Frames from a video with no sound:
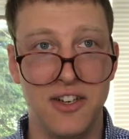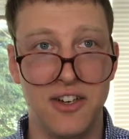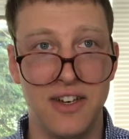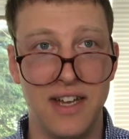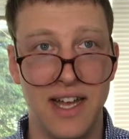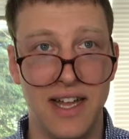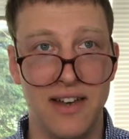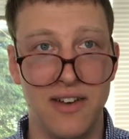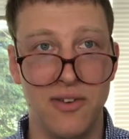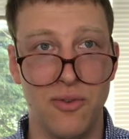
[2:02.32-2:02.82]
good
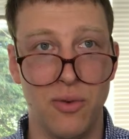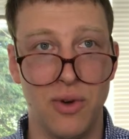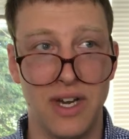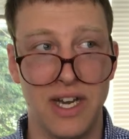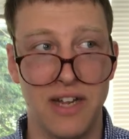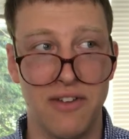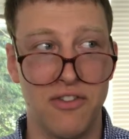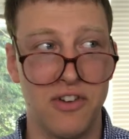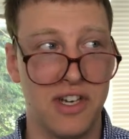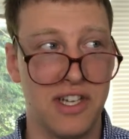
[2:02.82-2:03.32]
at
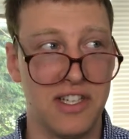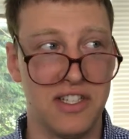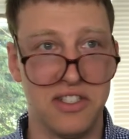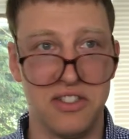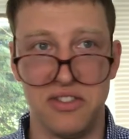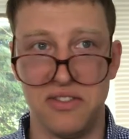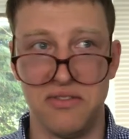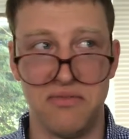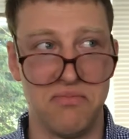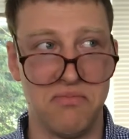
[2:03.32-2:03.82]
whatever it
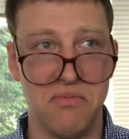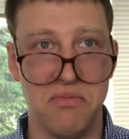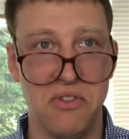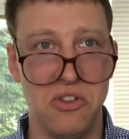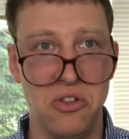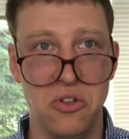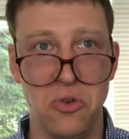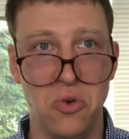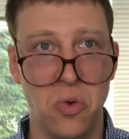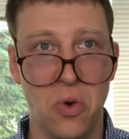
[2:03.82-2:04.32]
is
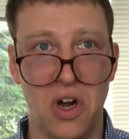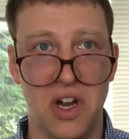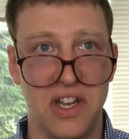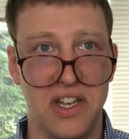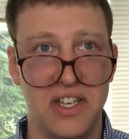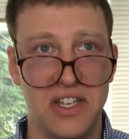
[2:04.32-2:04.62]
you want